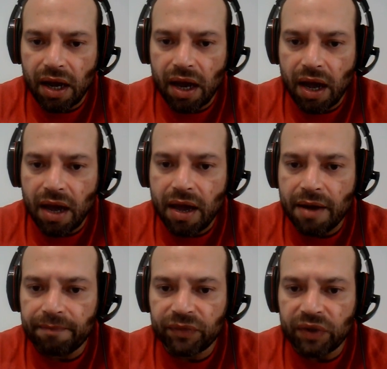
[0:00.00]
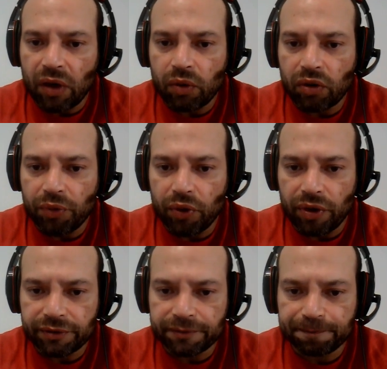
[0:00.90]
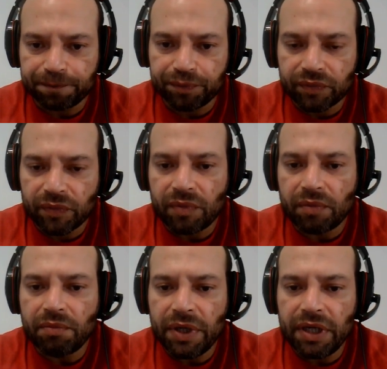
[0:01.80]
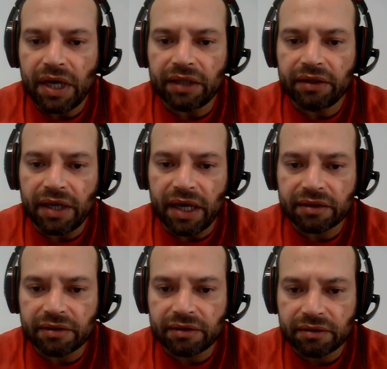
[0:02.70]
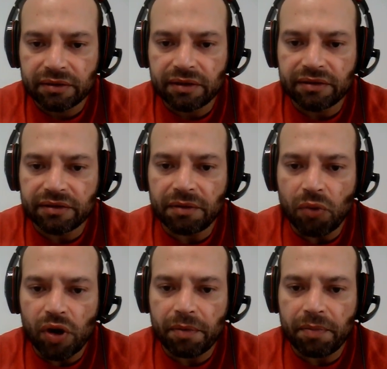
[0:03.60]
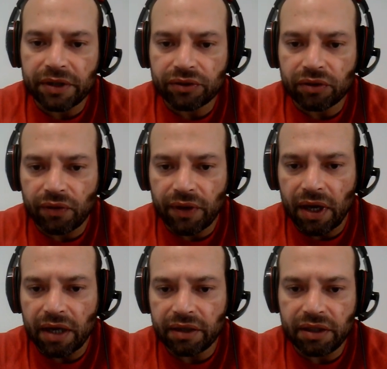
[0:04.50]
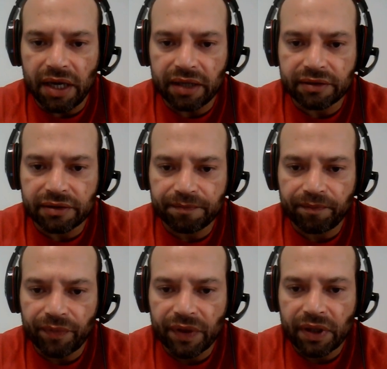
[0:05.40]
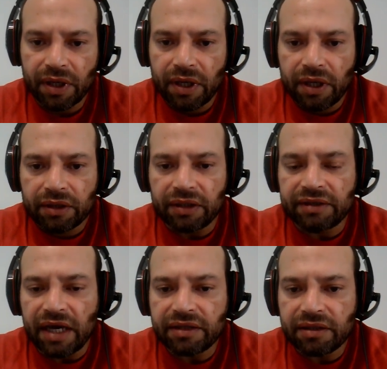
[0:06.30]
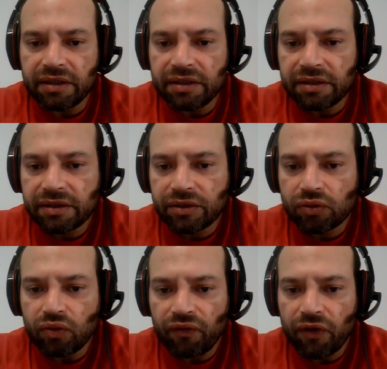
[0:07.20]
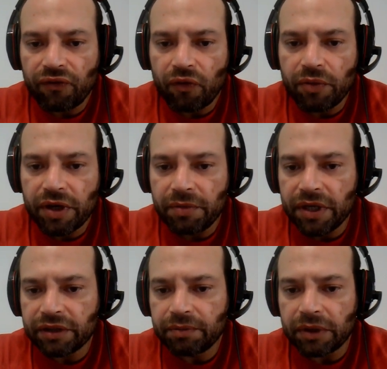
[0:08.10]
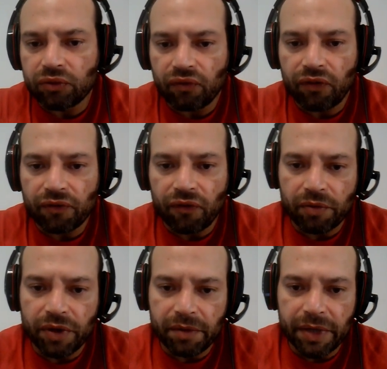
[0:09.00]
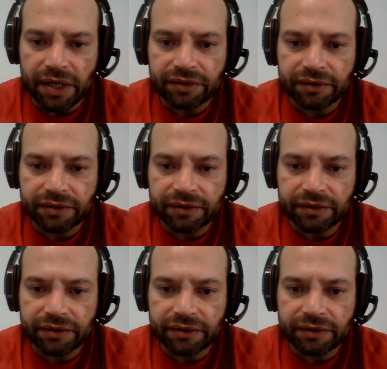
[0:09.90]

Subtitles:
and tower computers. Mini ATX, this is a smaller version of the ATX. The size is 244 millimeters by 244 millimeters.